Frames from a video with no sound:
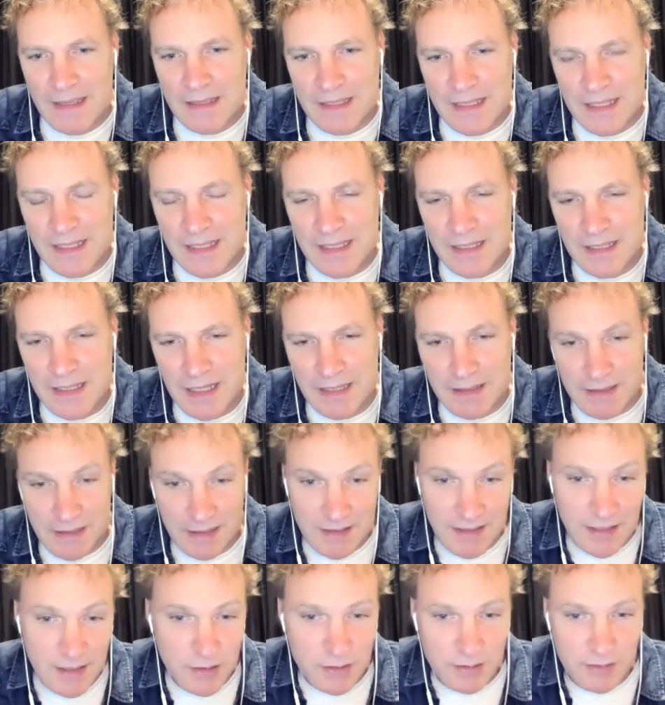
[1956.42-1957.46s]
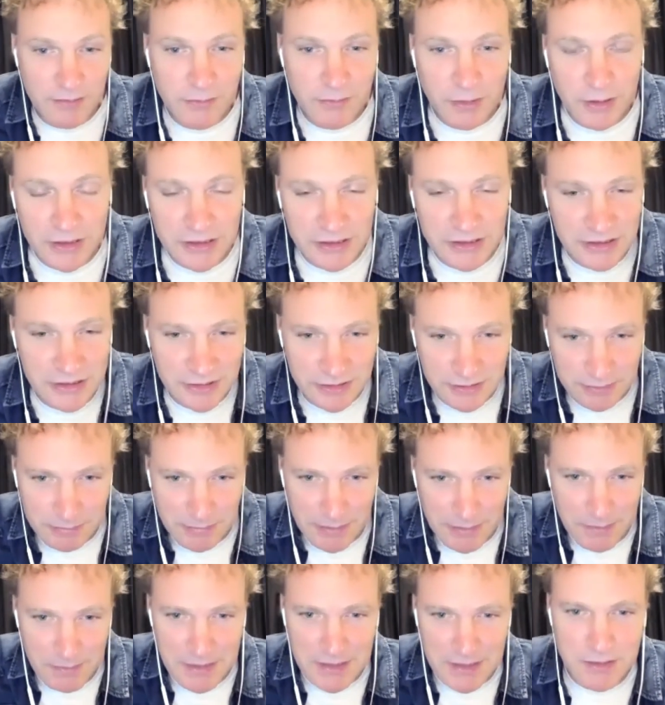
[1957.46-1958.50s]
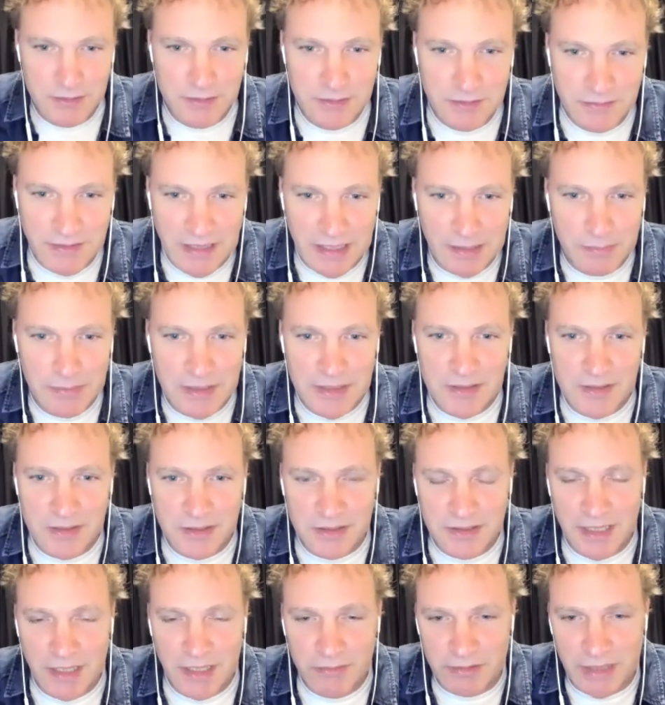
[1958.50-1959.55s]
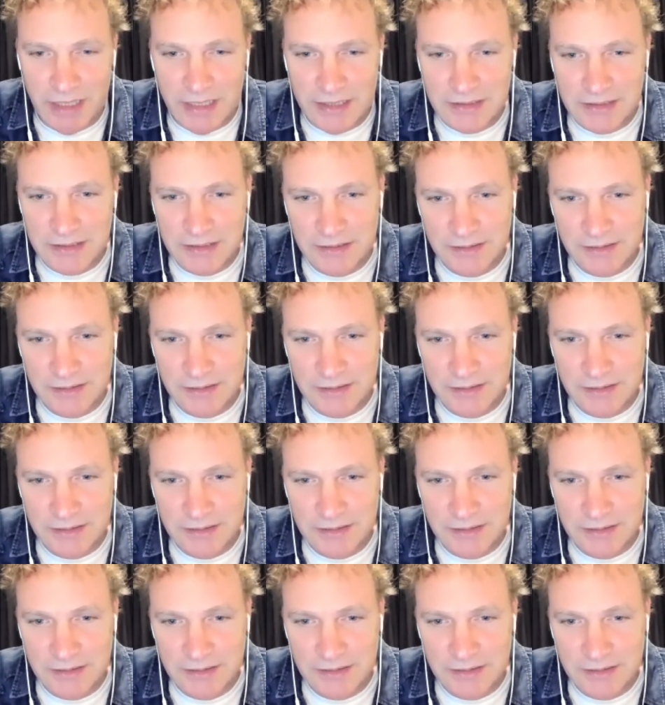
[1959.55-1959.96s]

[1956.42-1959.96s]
I think you're the first. You developed it yourself, right?